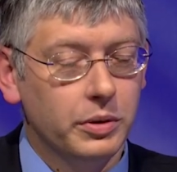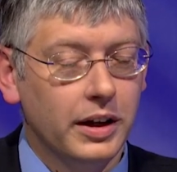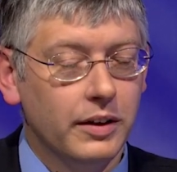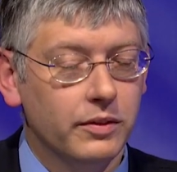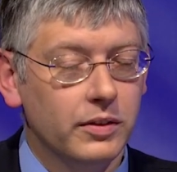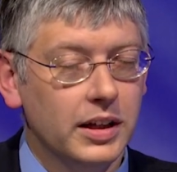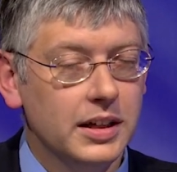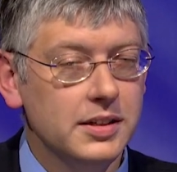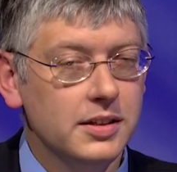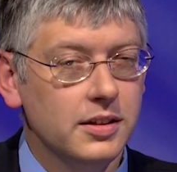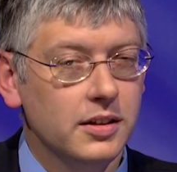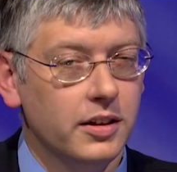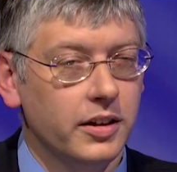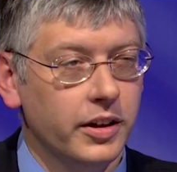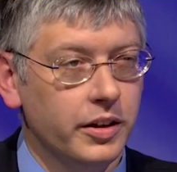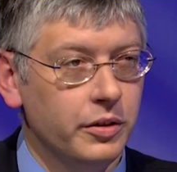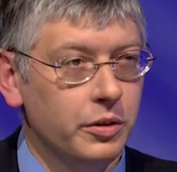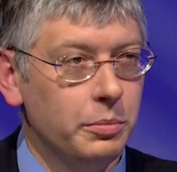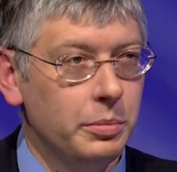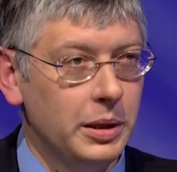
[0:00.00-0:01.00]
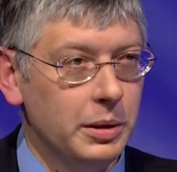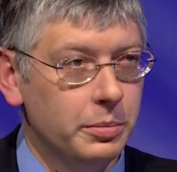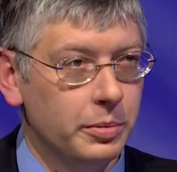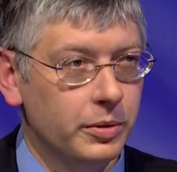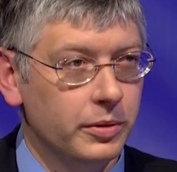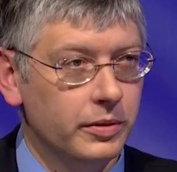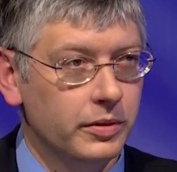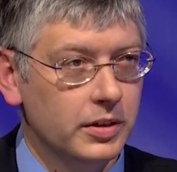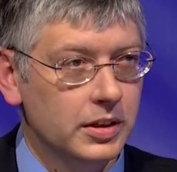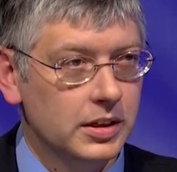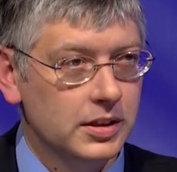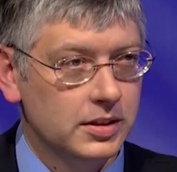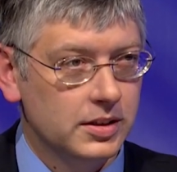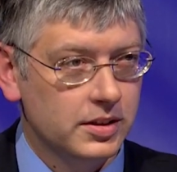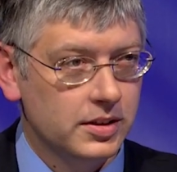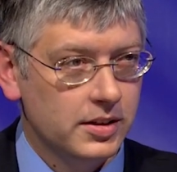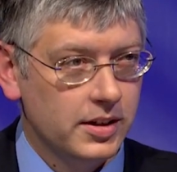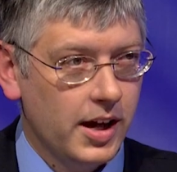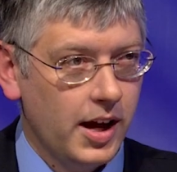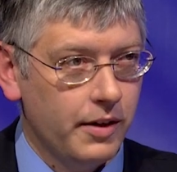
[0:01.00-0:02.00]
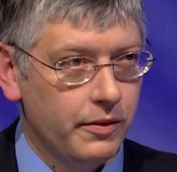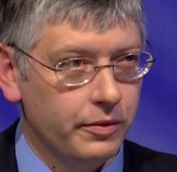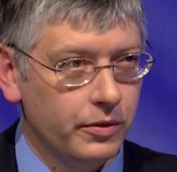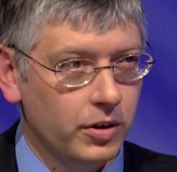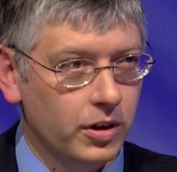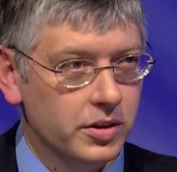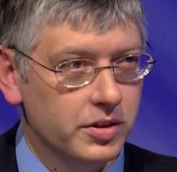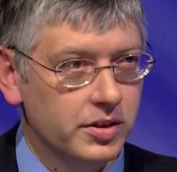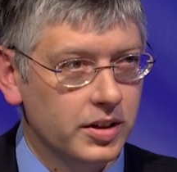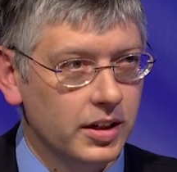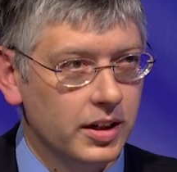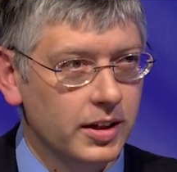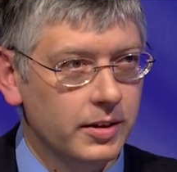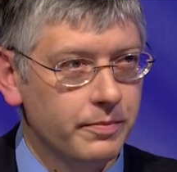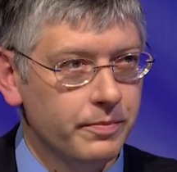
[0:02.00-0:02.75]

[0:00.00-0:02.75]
less than 100 people as the staff for our city.